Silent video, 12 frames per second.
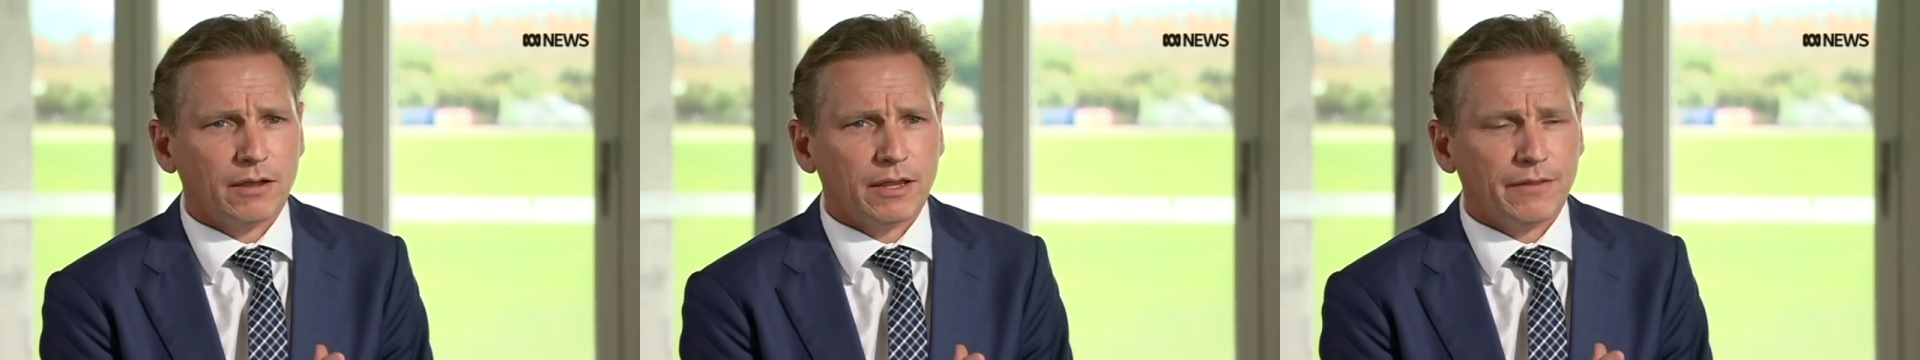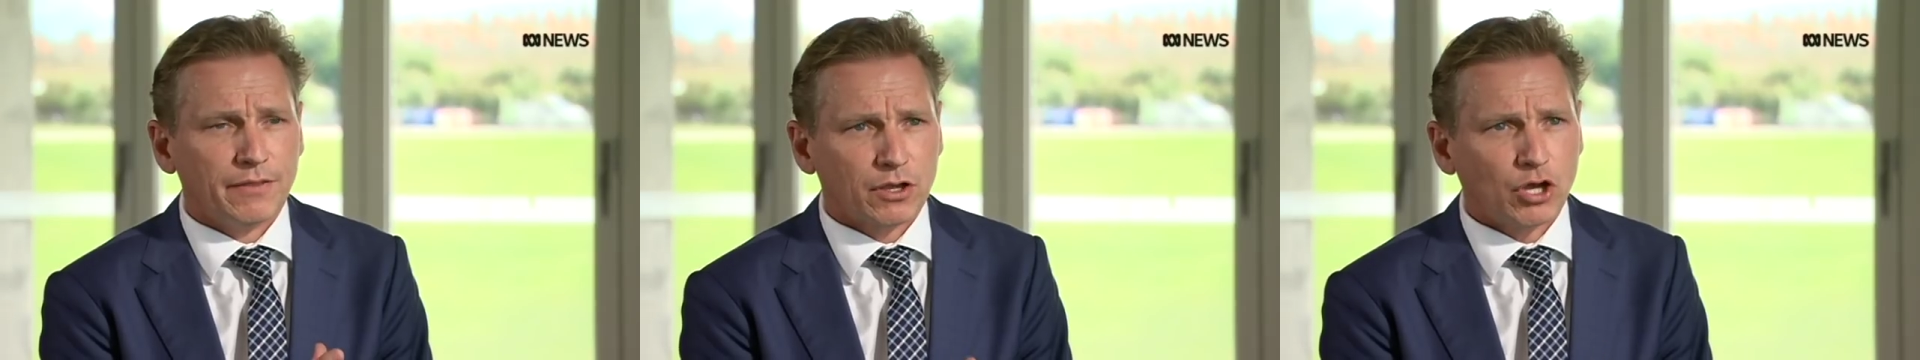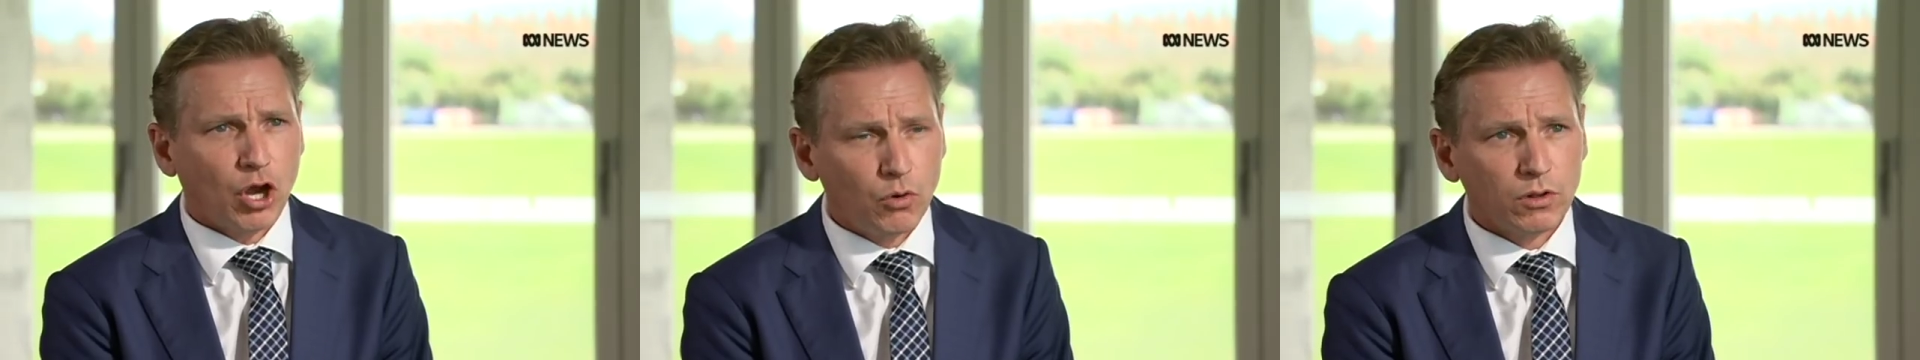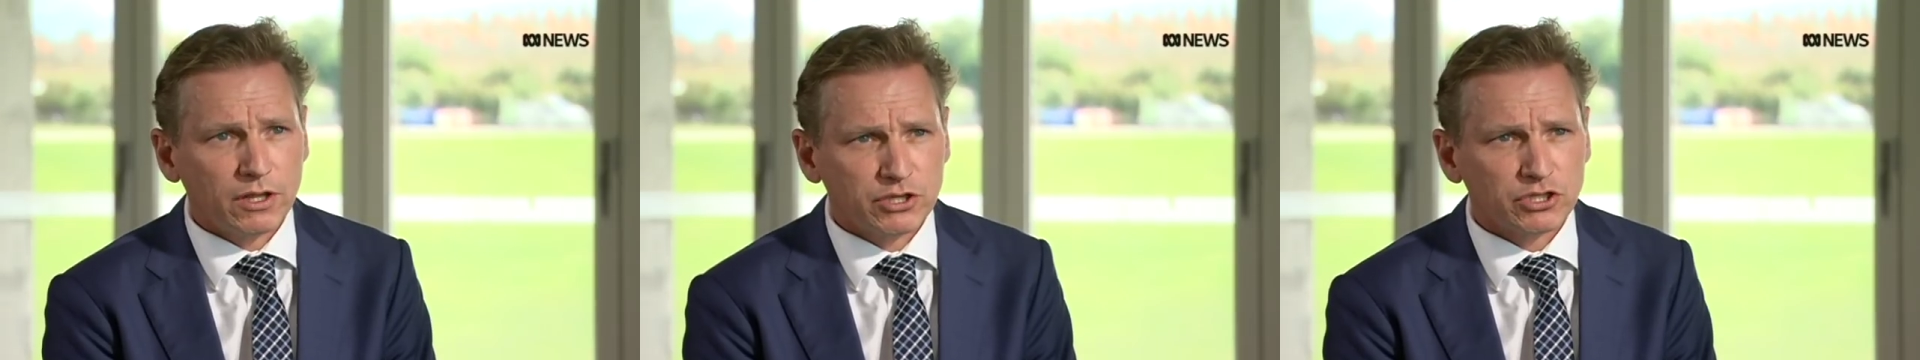in the
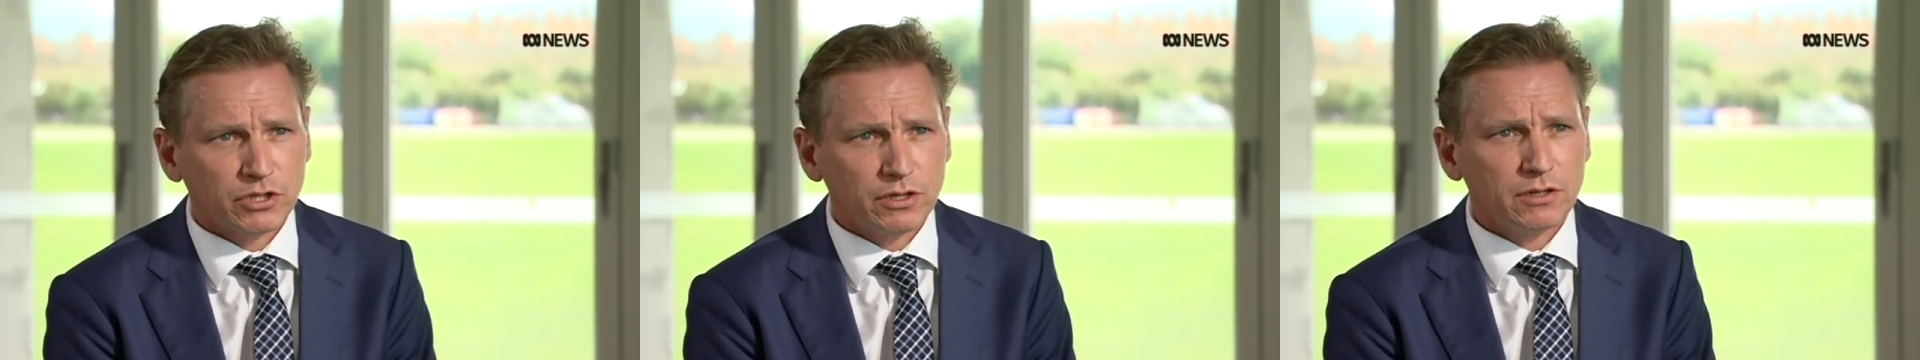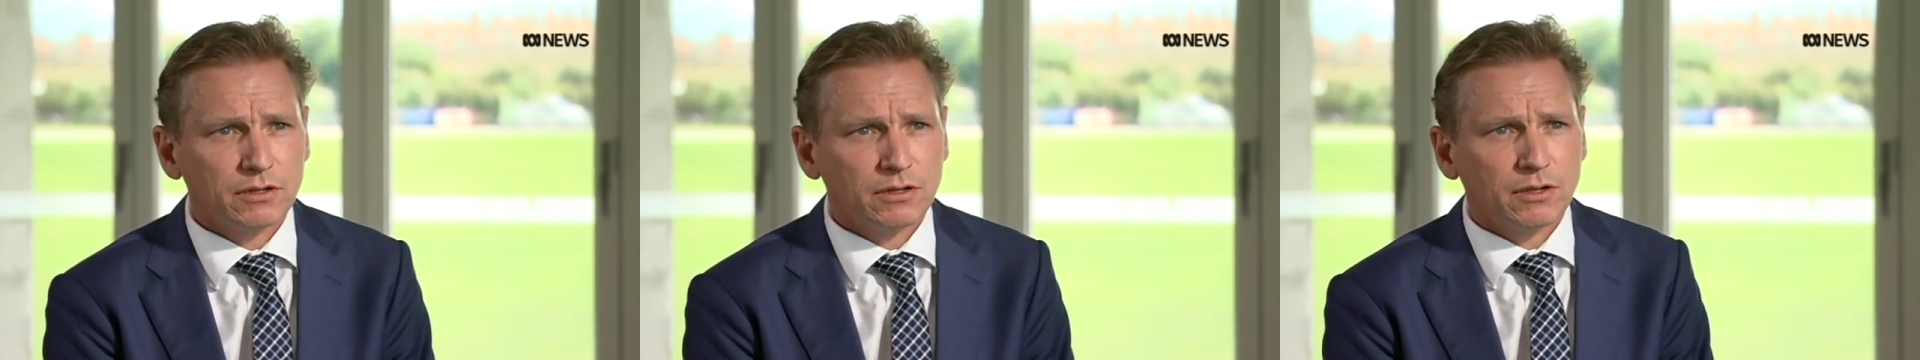coalition